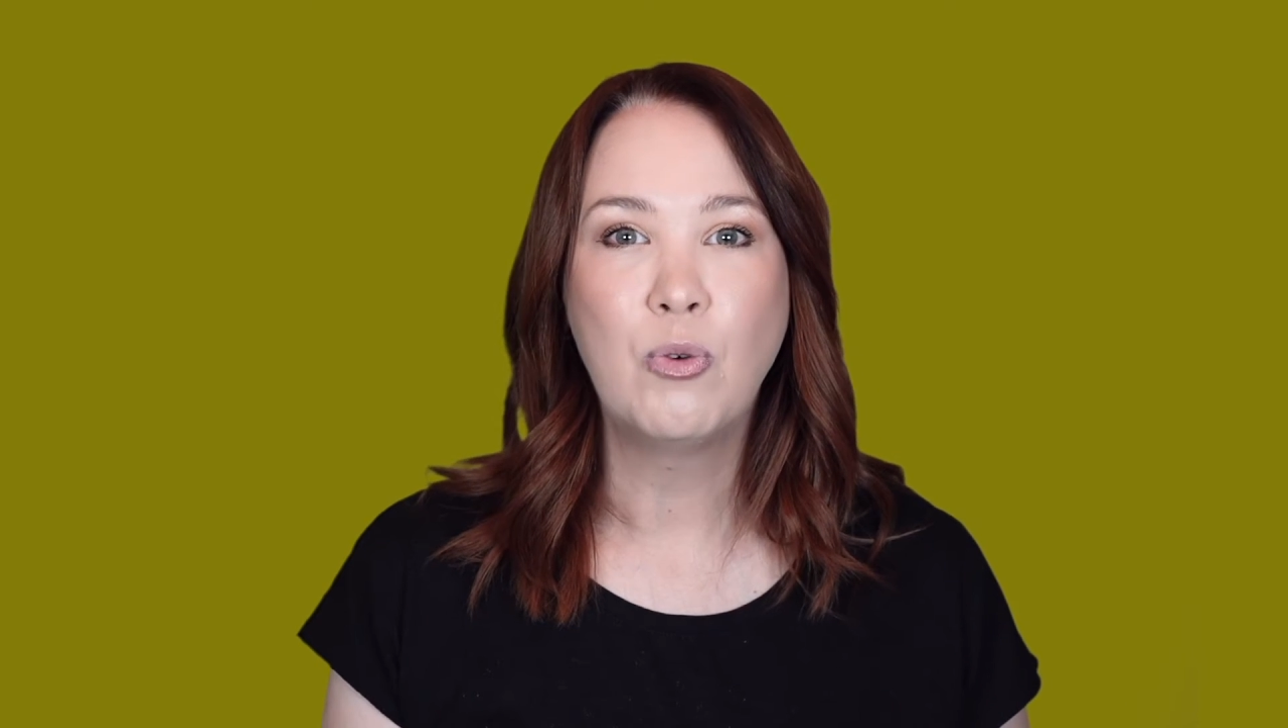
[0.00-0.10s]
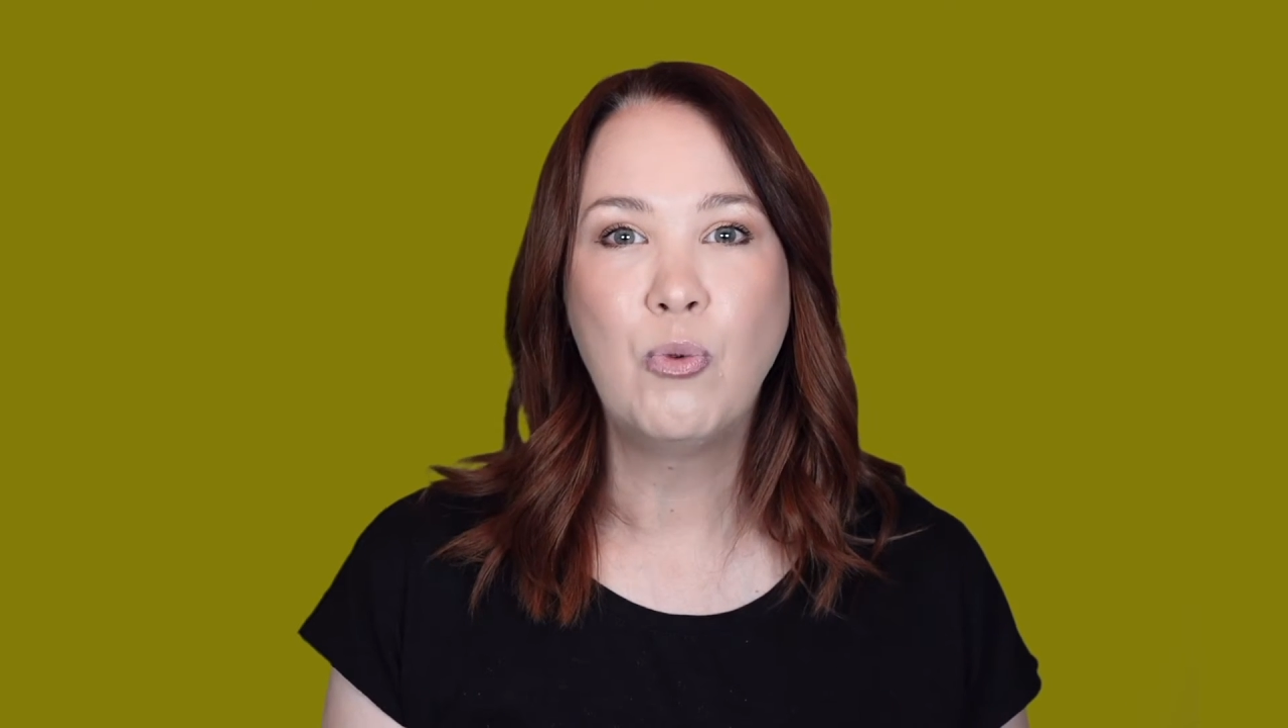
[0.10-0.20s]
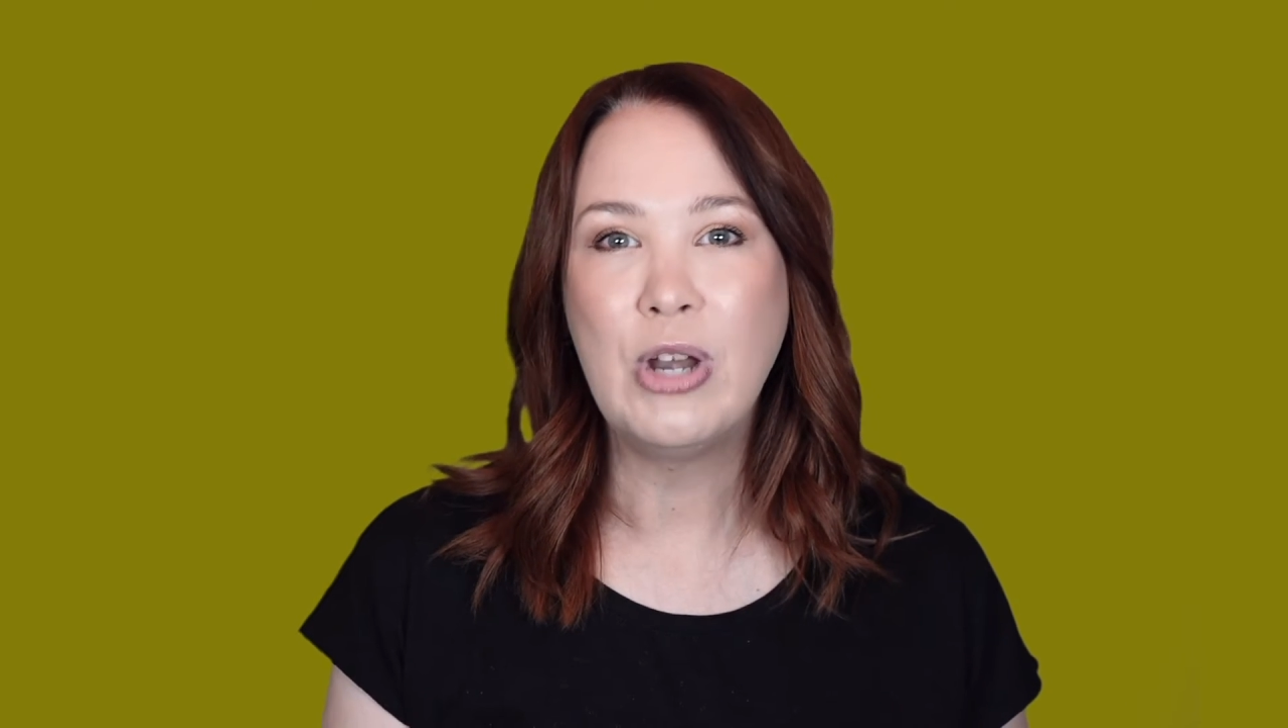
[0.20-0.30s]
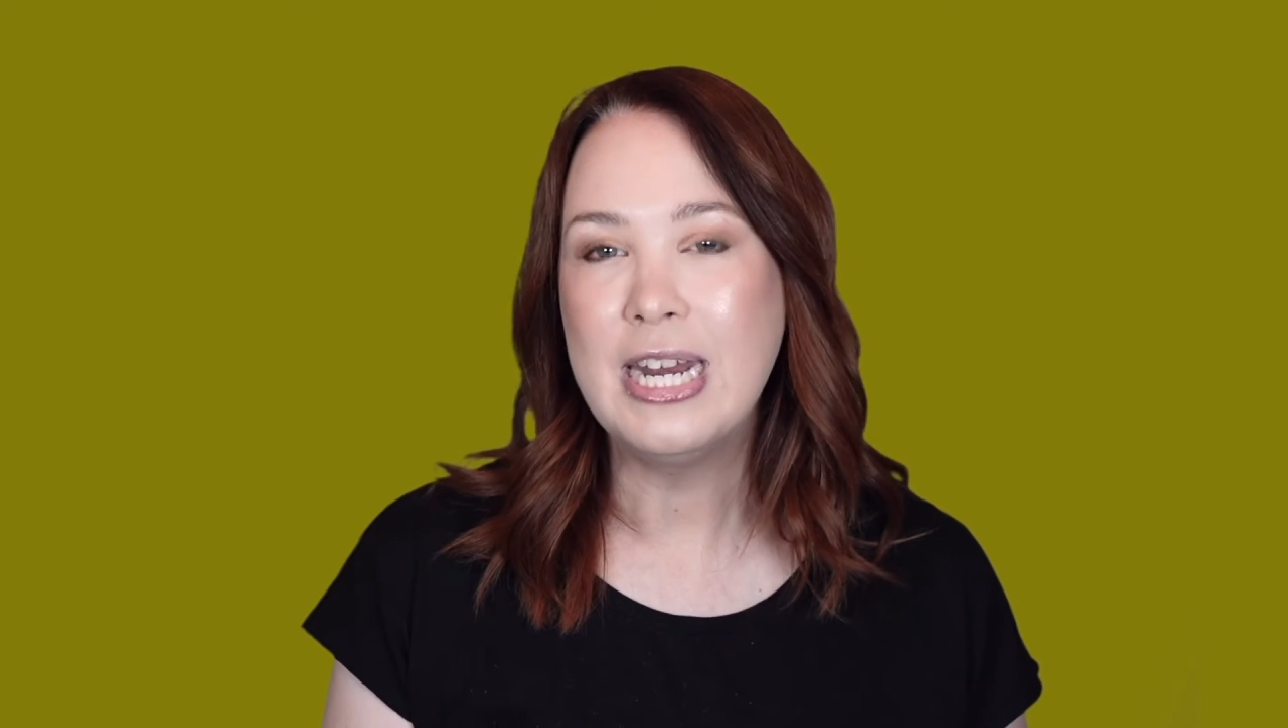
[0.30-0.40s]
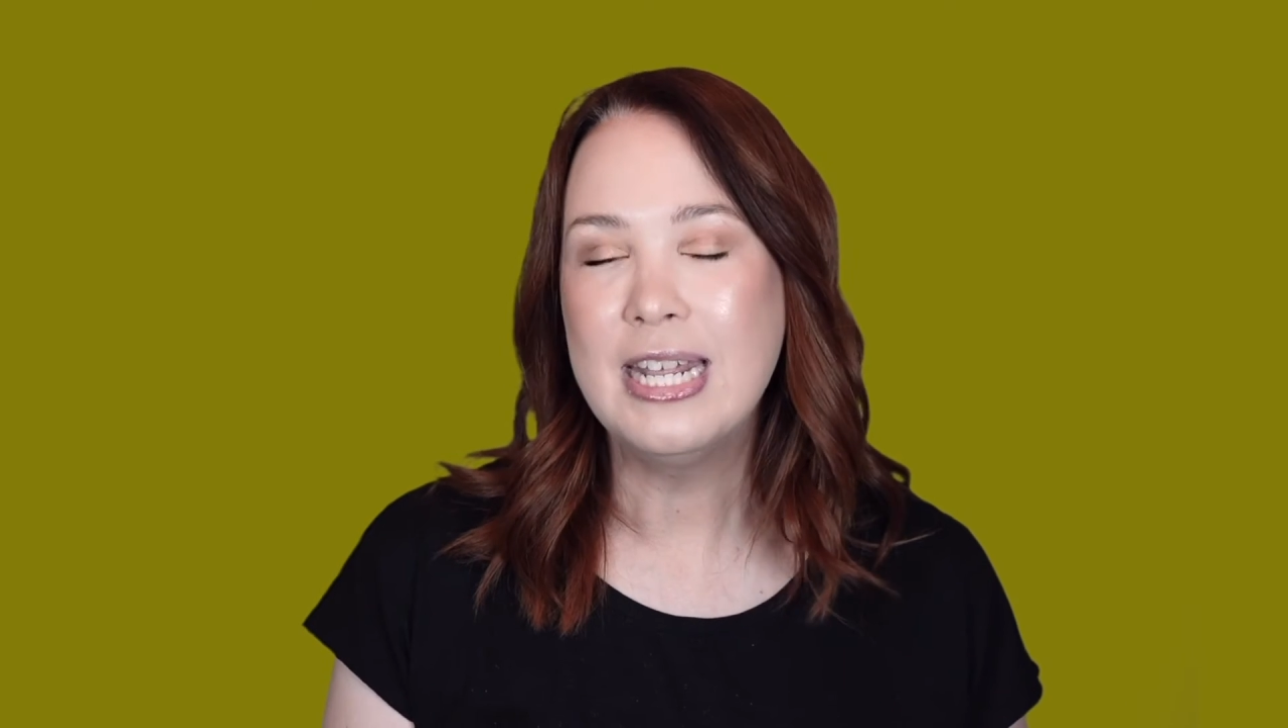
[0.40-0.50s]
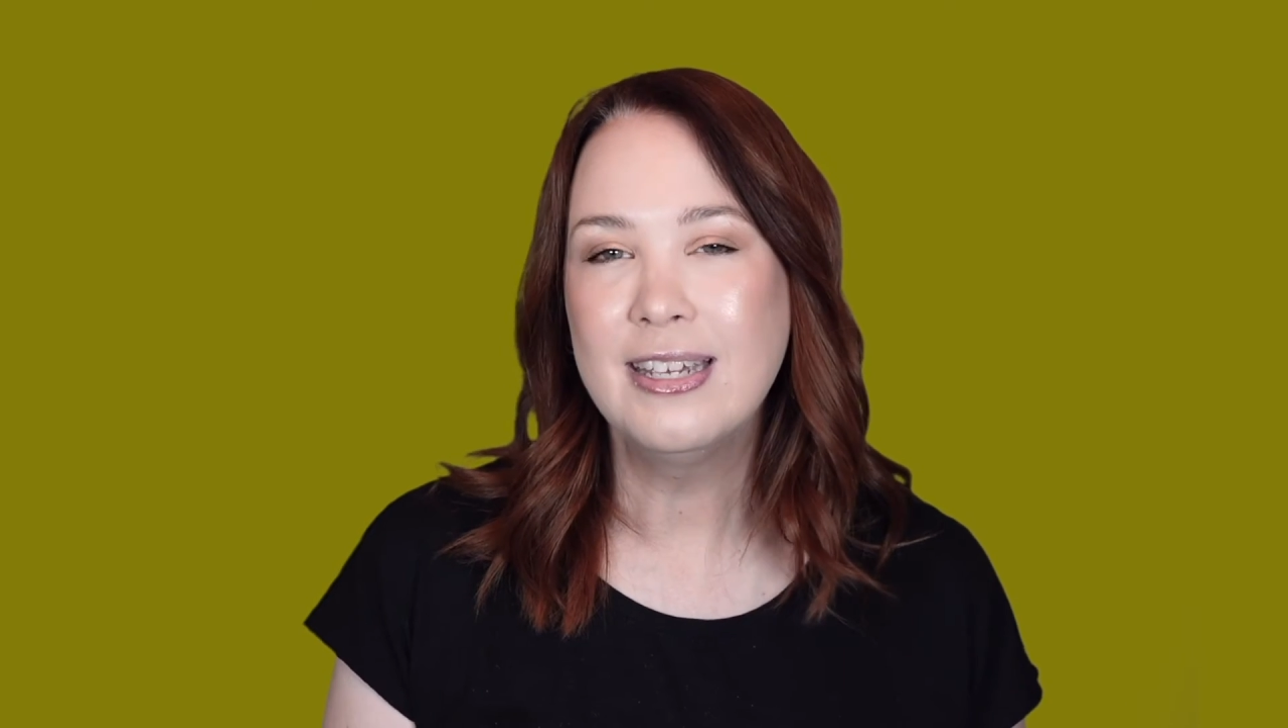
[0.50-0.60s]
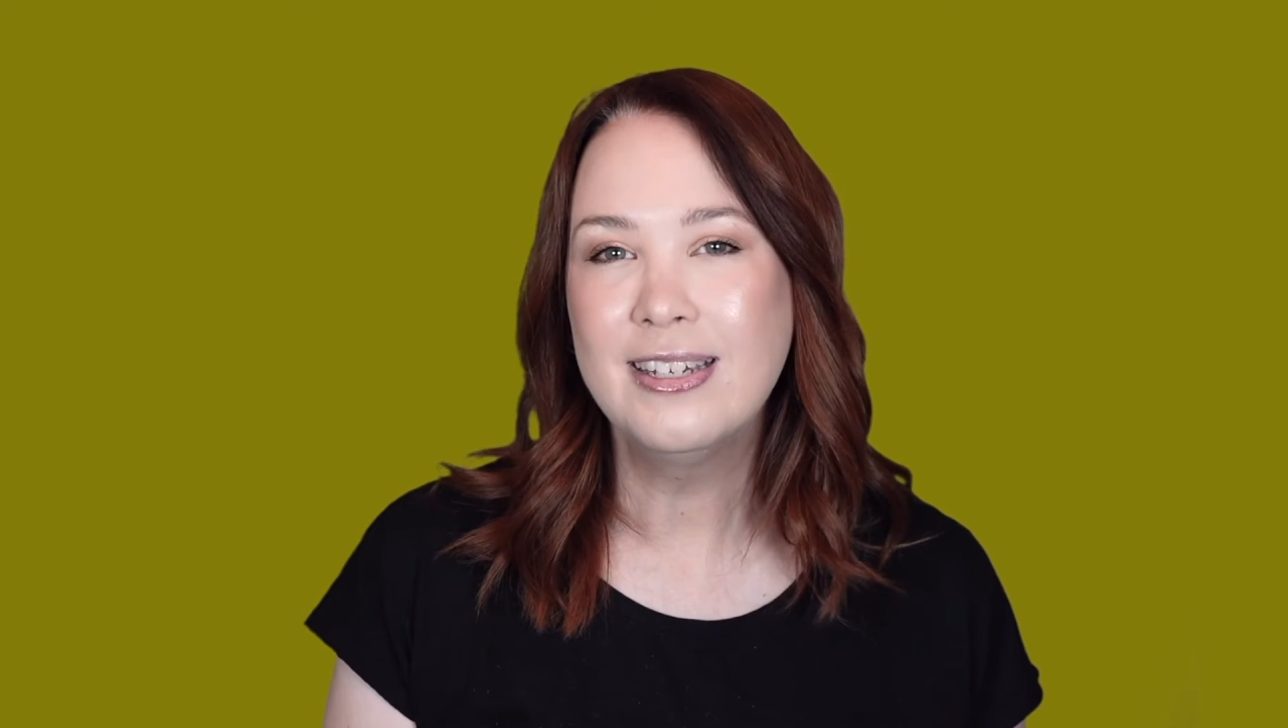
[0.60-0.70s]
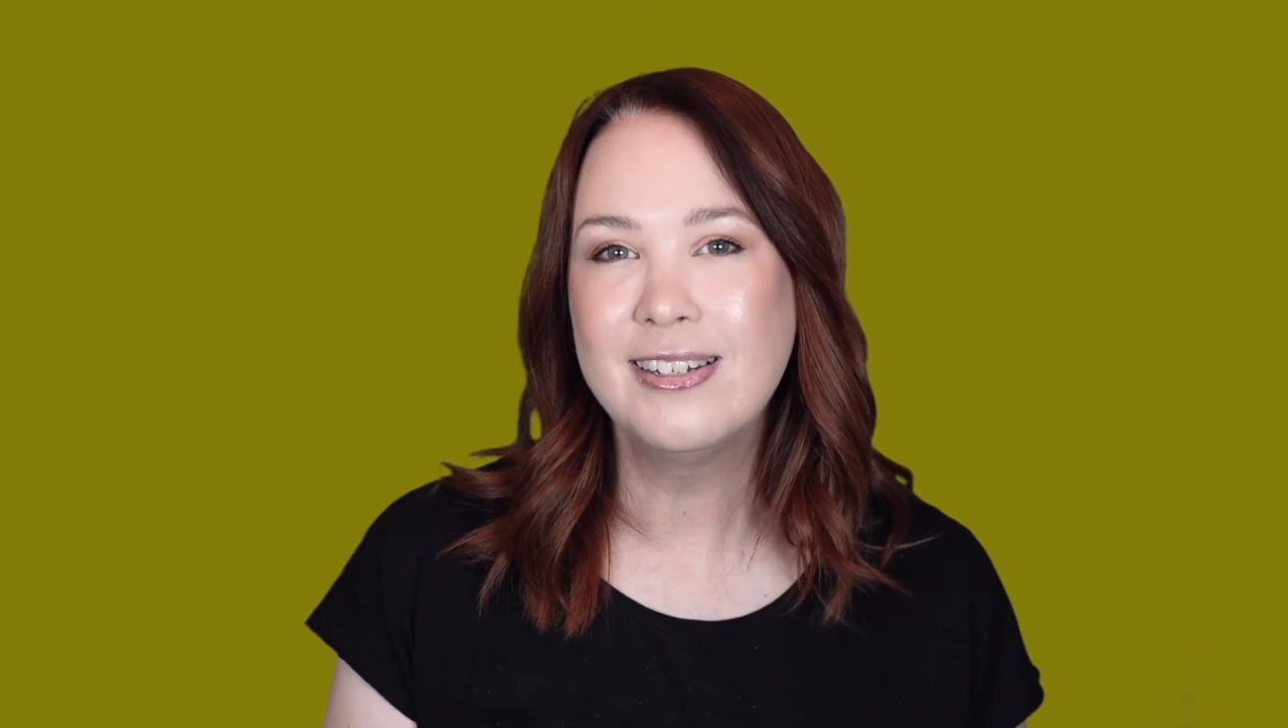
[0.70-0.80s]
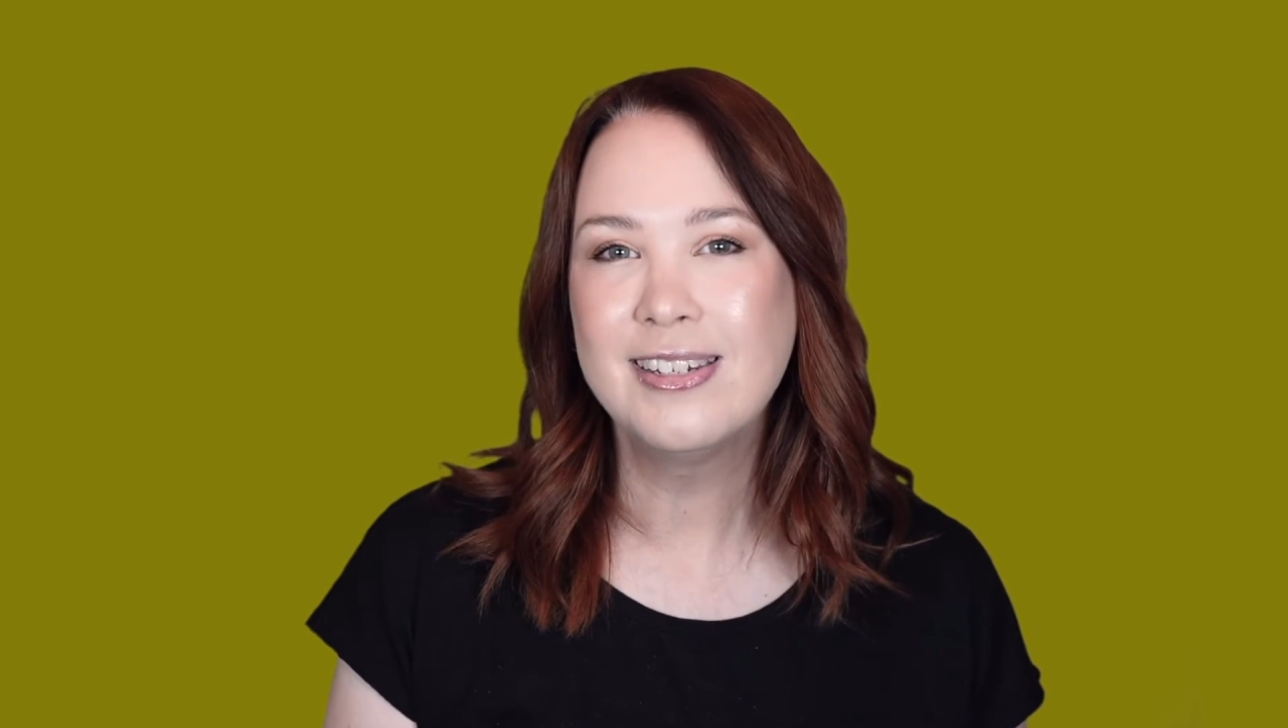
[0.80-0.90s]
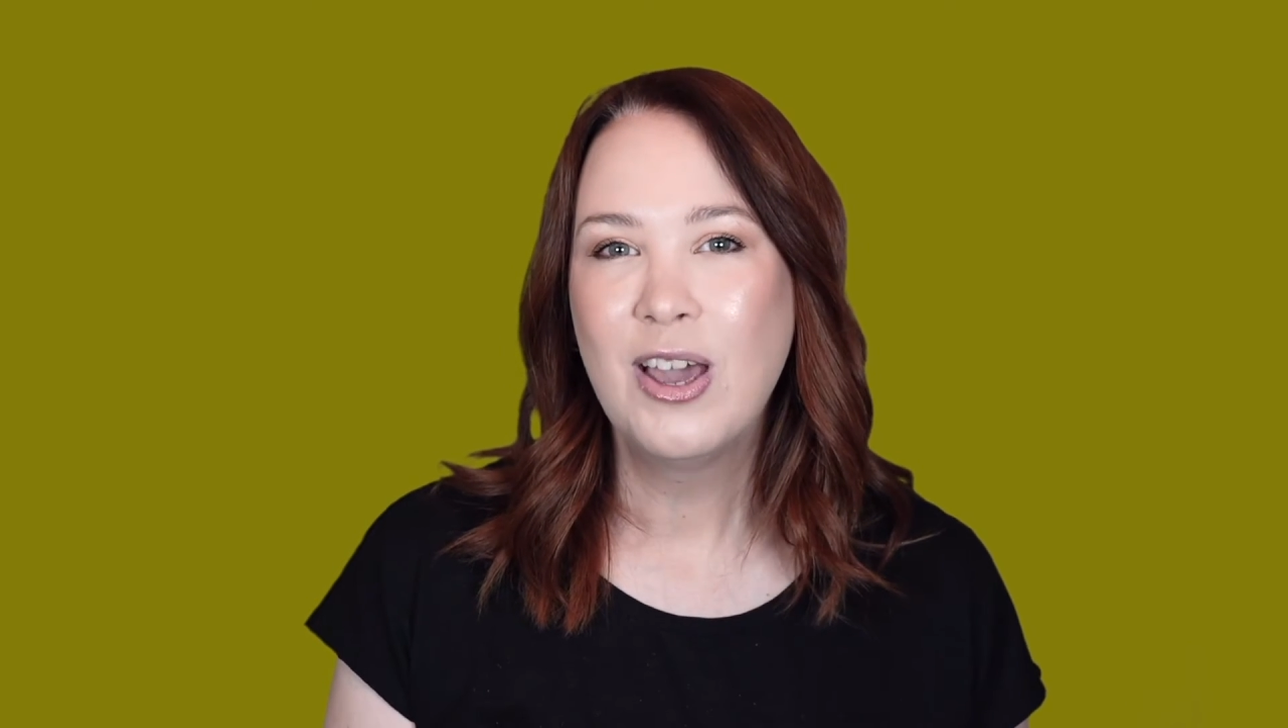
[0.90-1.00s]
reading
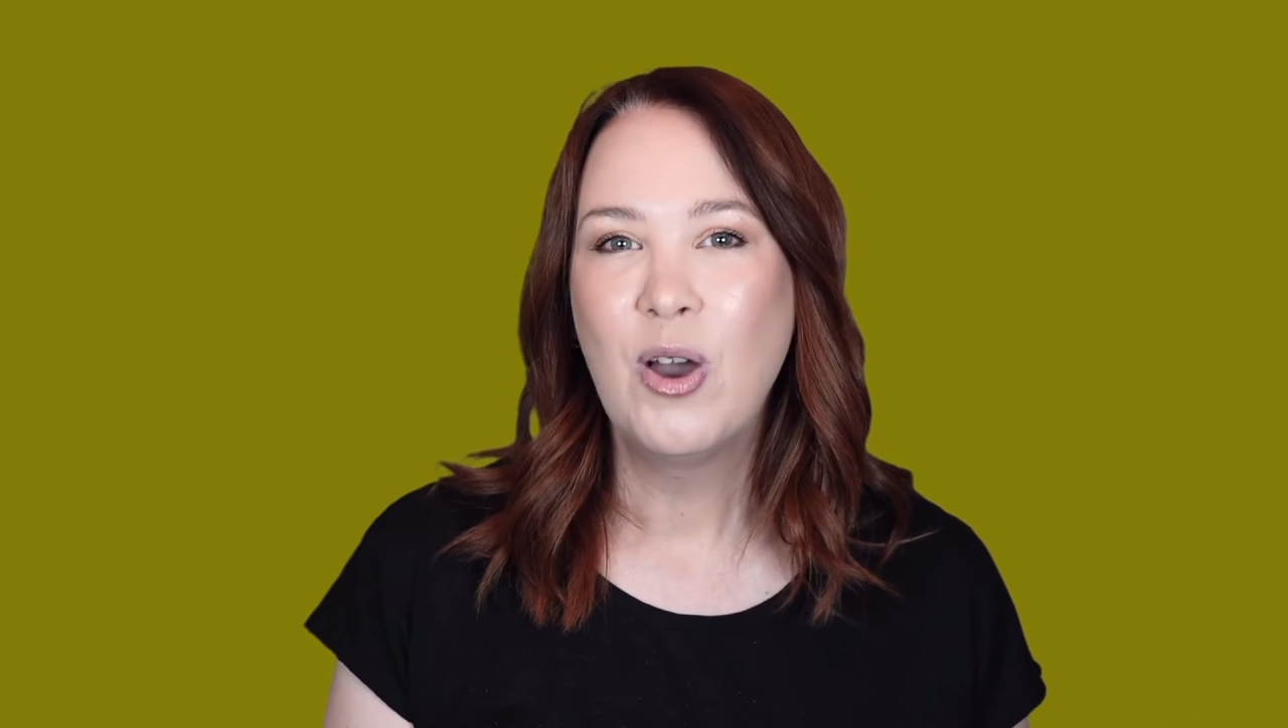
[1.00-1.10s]
it